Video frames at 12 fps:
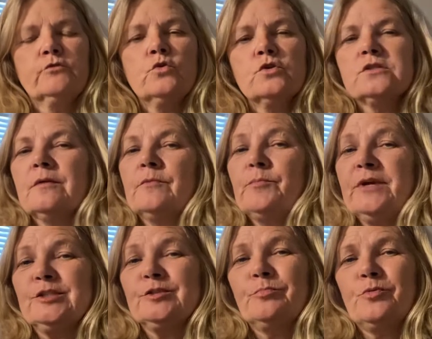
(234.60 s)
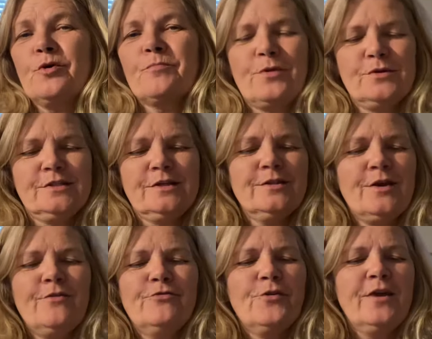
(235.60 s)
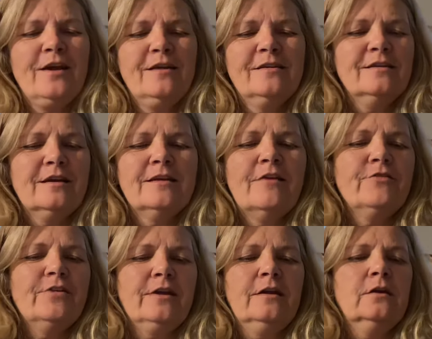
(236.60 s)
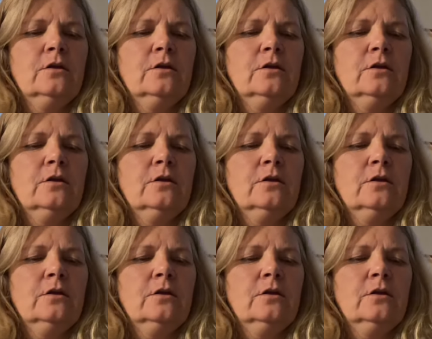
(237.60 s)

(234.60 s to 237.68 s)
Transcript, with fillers: course, I'm a big support person now for you, definitely.